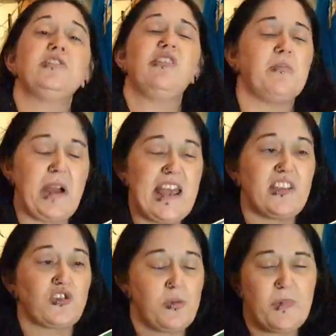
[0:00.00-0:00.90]
Do you know what my
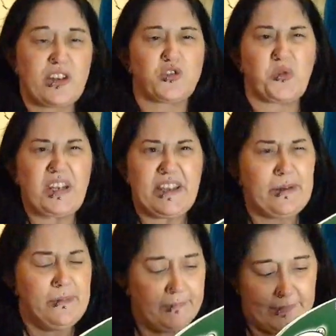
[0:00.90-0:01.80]
hair's doing? My
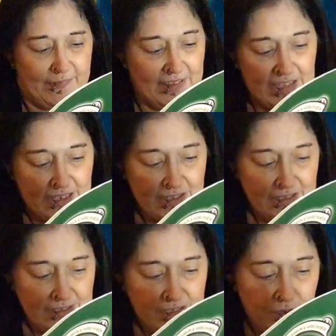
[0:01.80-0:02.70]
tree in.
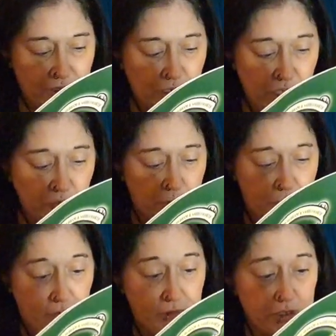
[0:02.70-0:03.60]
For
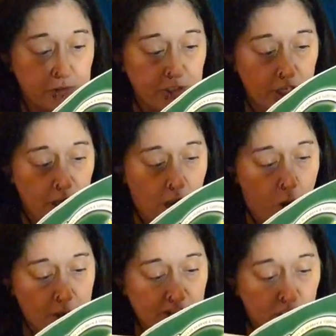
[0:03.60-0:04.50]
burials
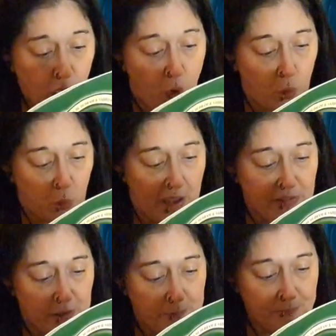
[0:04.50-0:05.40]
owing to cold
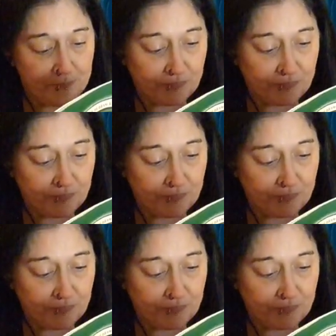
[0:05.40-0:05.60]
weather.